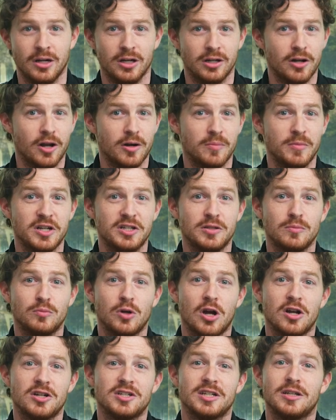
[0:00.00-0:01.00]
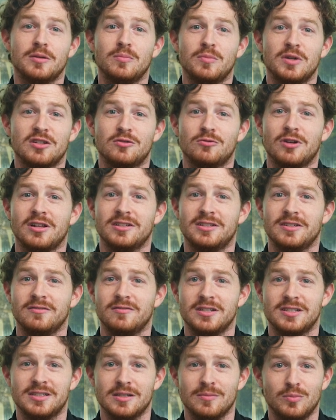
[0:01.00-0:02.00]
An automation project can be as relatively
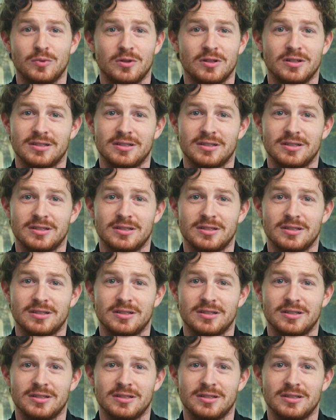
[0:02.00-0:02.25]
simple